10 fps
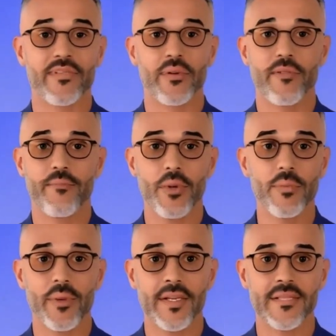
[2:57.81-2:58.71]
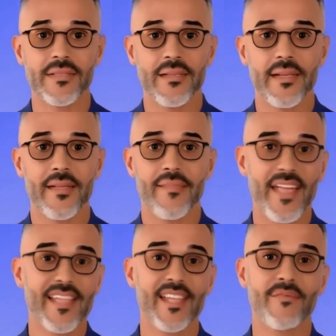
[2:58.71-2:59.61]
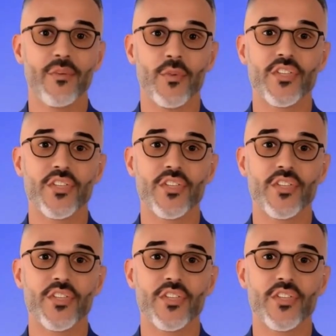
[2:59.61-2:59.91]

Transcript: full of blueprints. They give you a